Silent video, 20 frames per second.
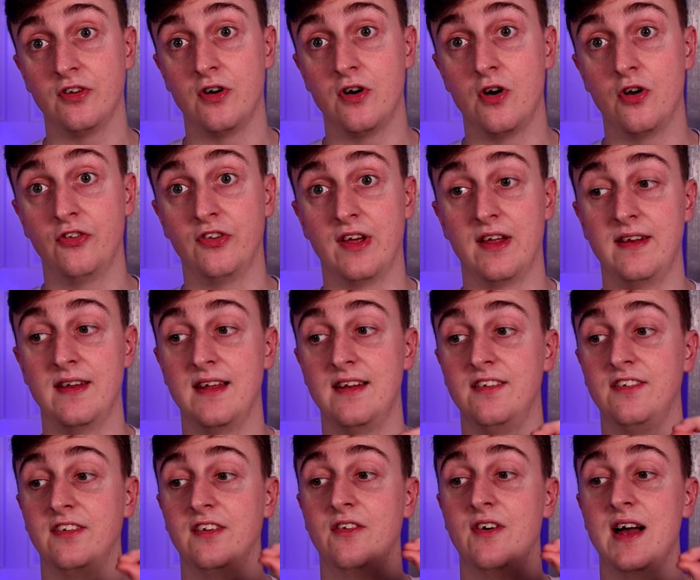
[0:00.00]
source and then
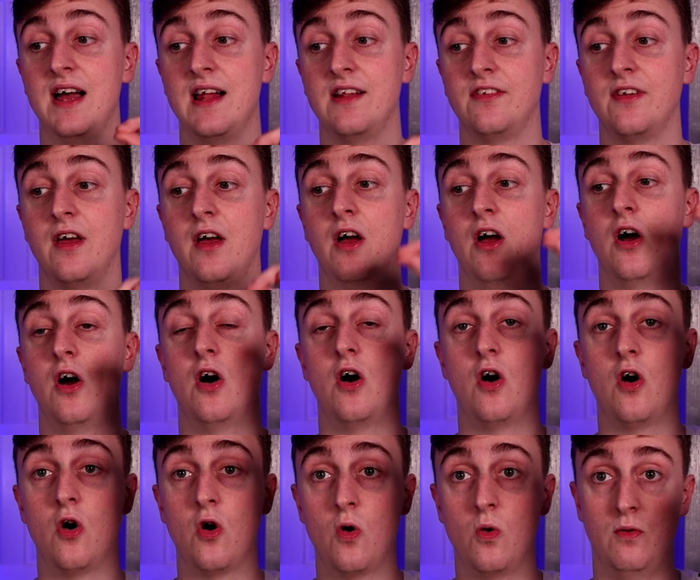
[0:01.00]
select
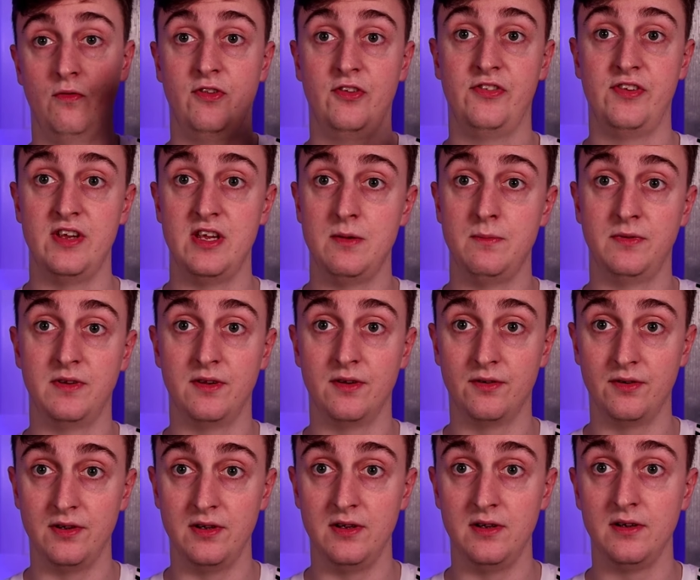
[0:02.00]
all of the teams in the
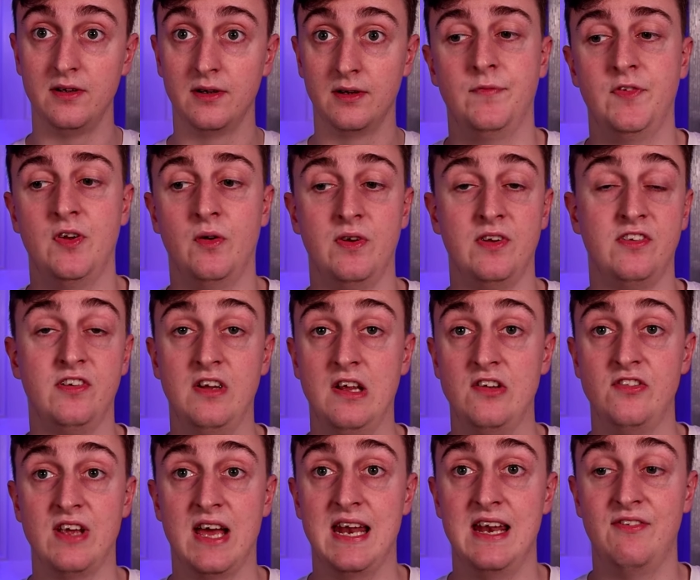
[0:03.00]
league. You don't need to
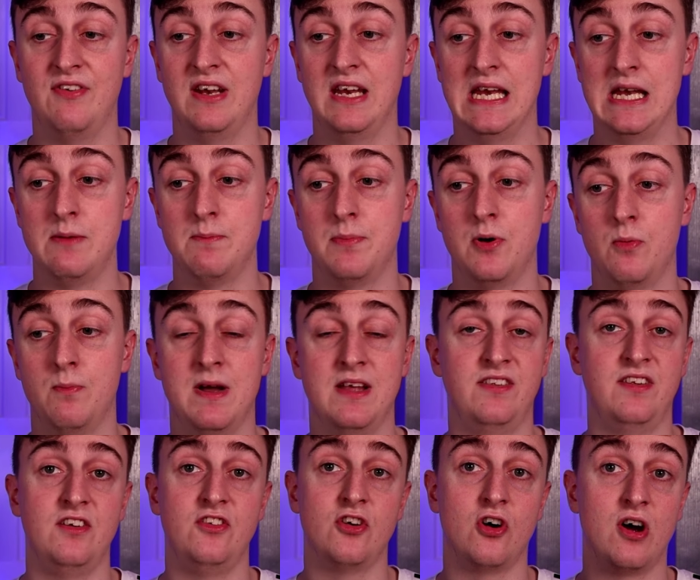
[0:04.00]
change anything in input
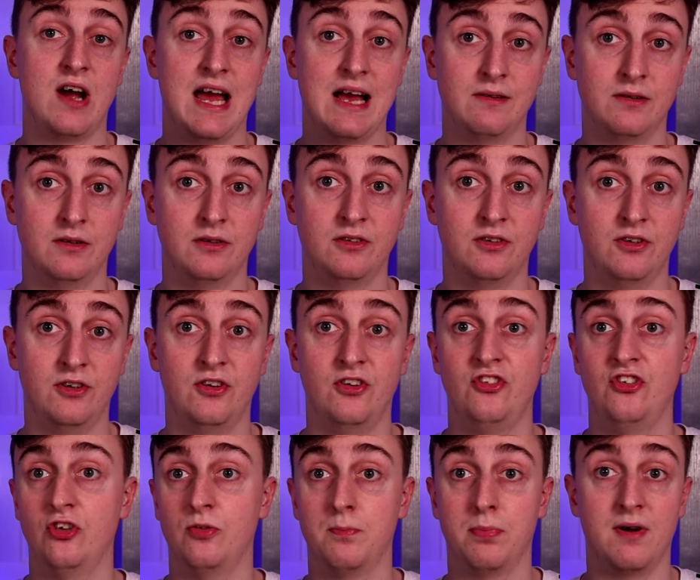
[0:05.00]
message or error alert,
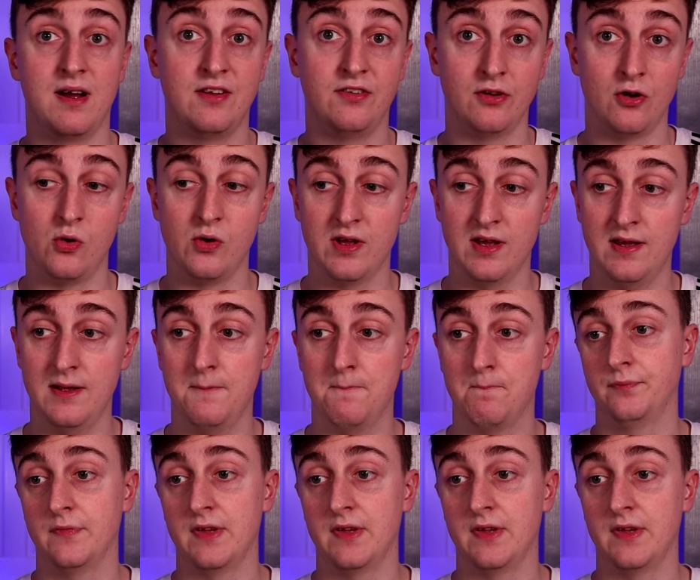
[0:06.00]
just press OK.